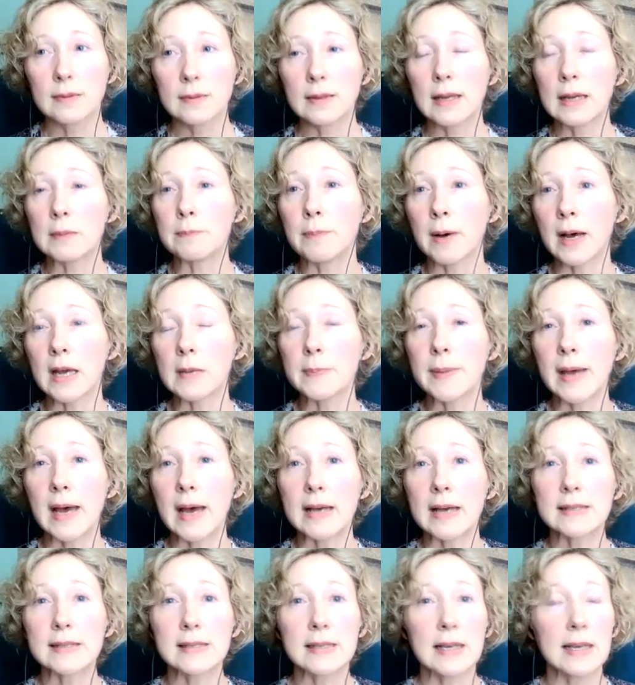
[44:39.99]
They
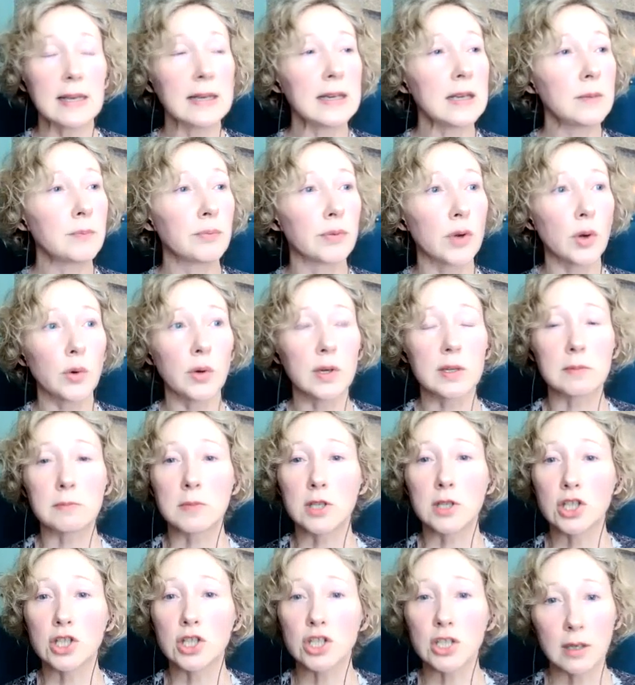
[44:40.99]
bypass any broken
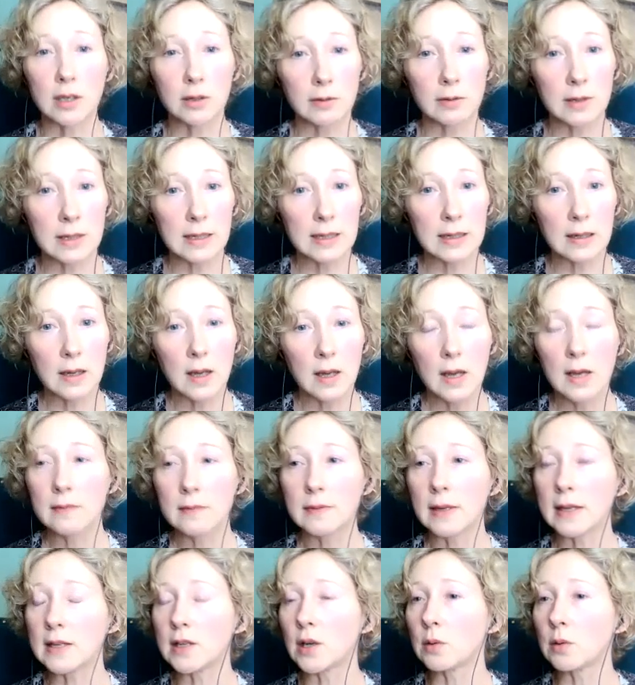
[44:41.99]
machinery.
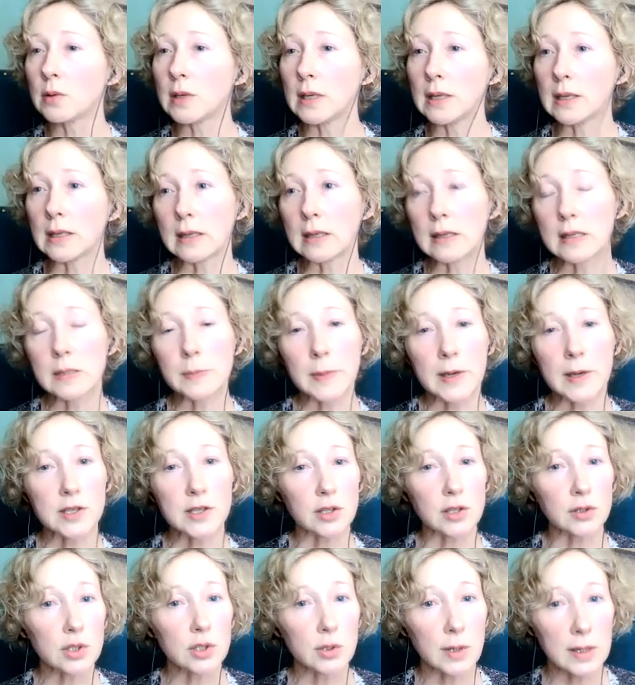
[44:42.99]
They don't need any
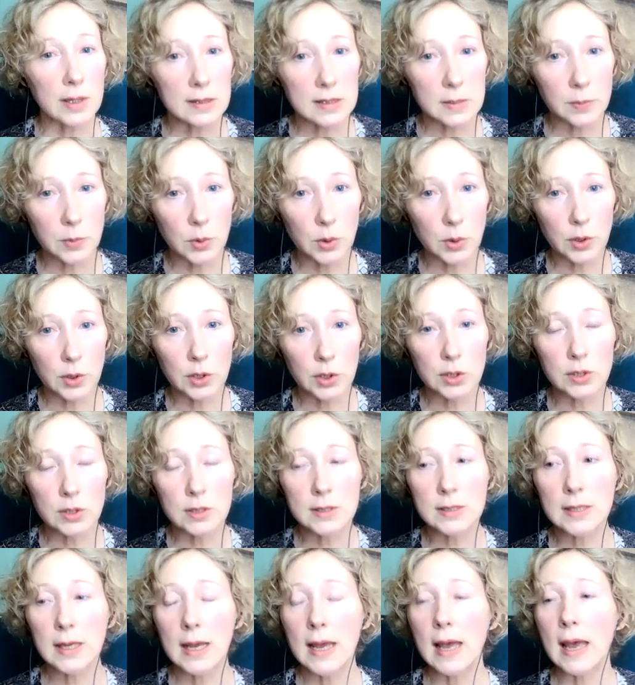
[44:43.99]
special
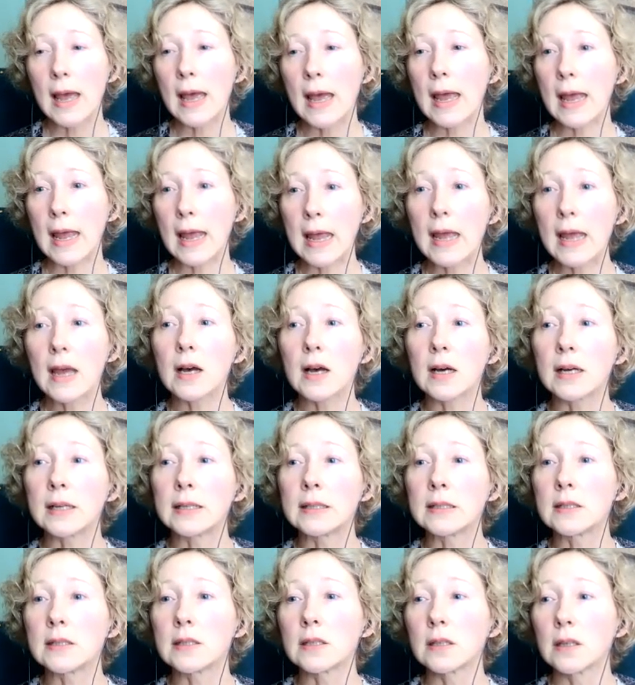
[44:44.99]
transporters.
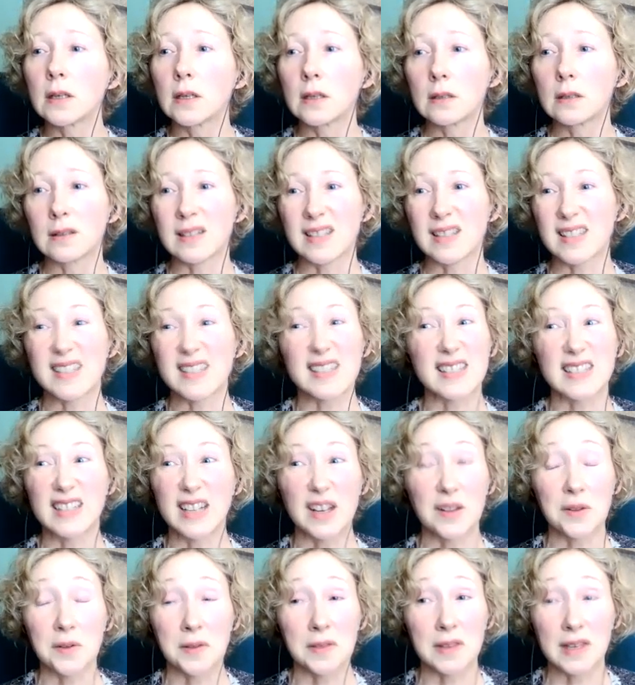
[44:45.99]
And this is
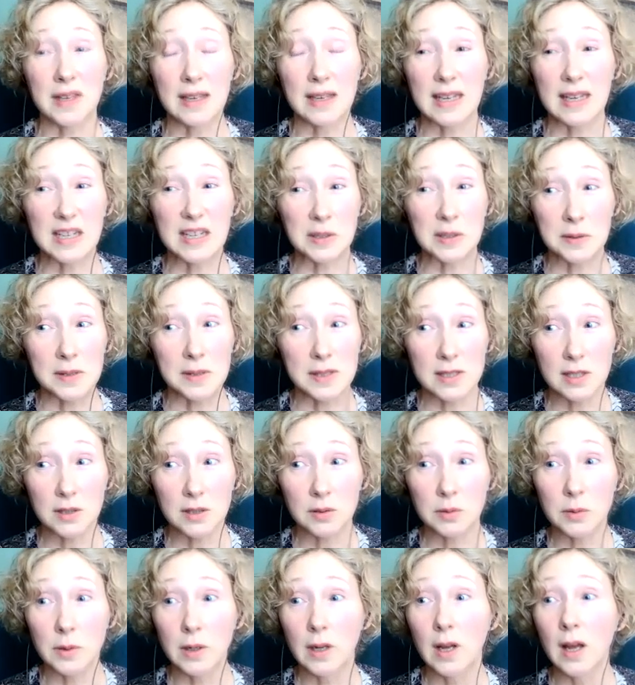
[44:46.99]
another thing ketones
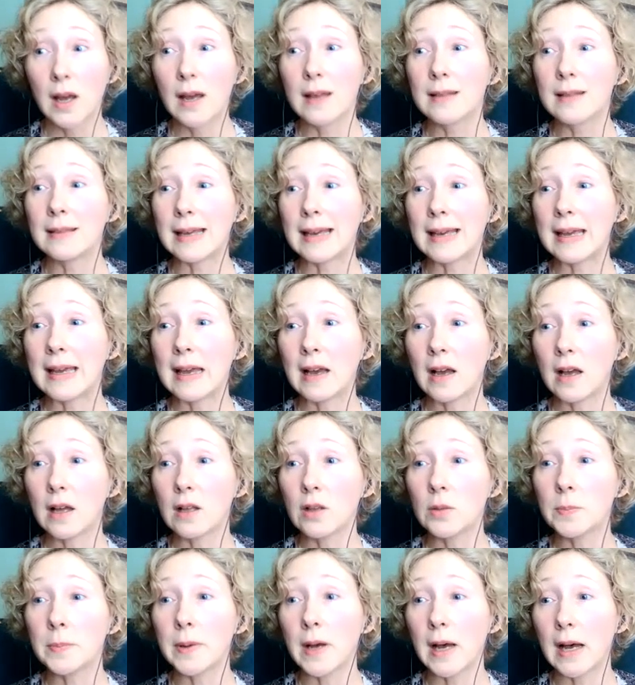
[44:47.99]
do they
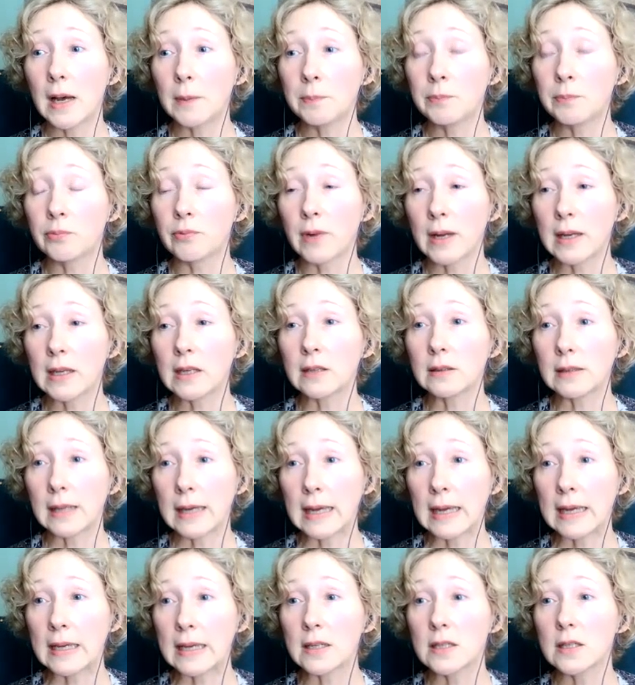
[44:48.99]
help
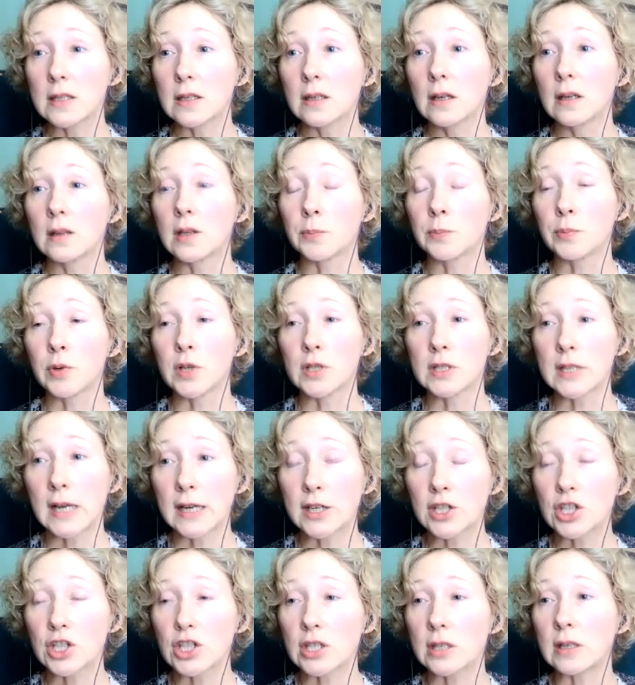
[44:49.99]
upregulate the
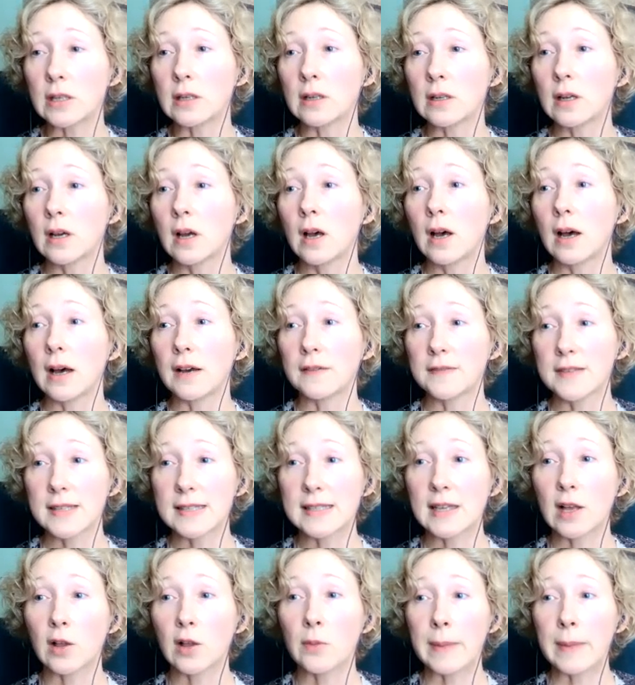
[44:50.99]
production of
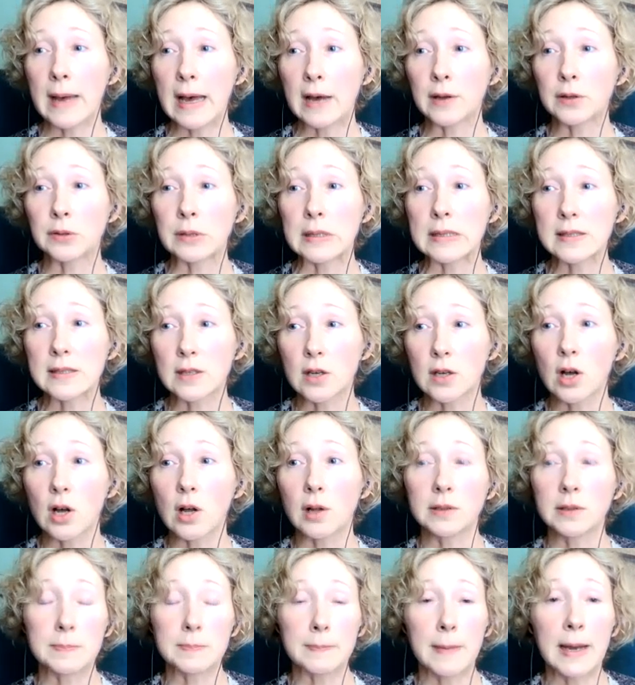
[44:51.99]
cell batteries
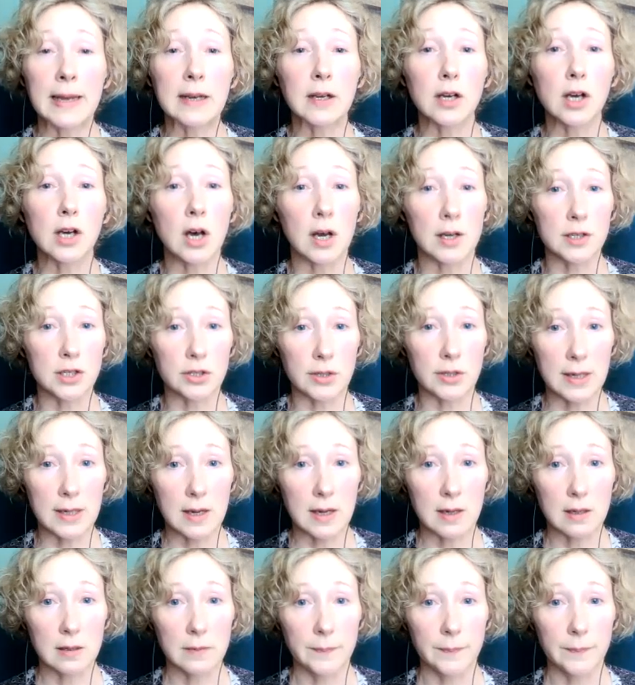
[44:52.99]
called mitochondria.